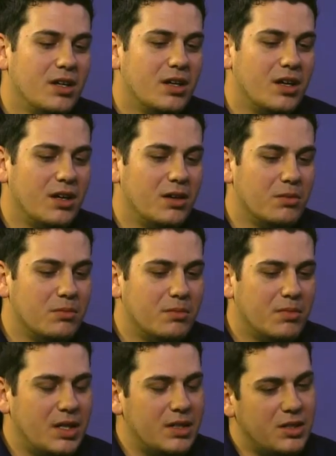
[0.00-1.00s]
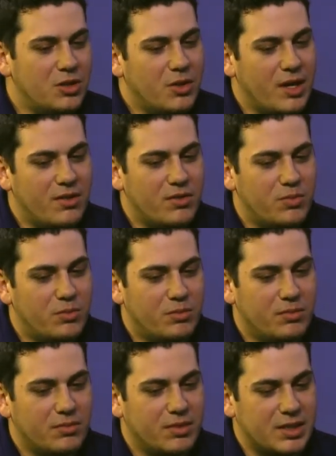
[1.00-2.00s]
um, and then you have,
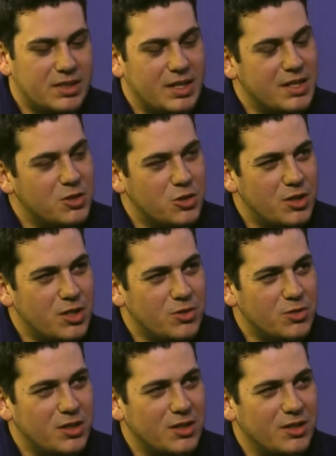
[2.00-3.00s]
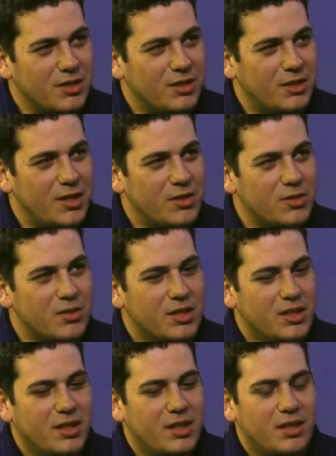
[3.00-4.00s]
like I said, engineers, and they're
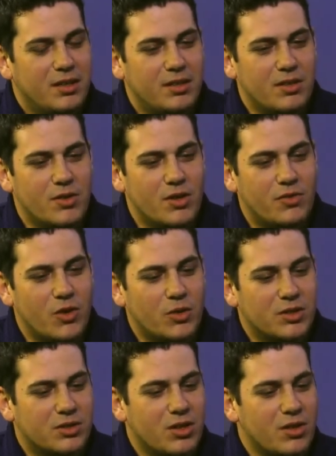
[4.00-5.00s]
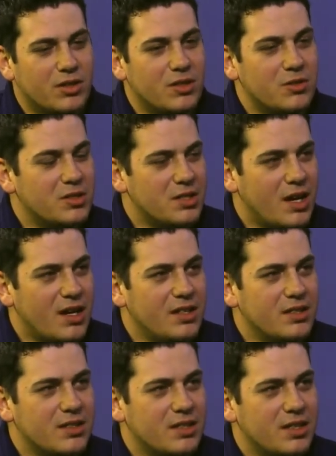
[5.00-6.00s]
they're very focused on their
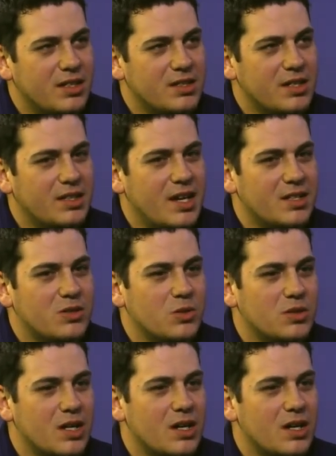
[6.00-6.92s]
designs and things like that. So it's kind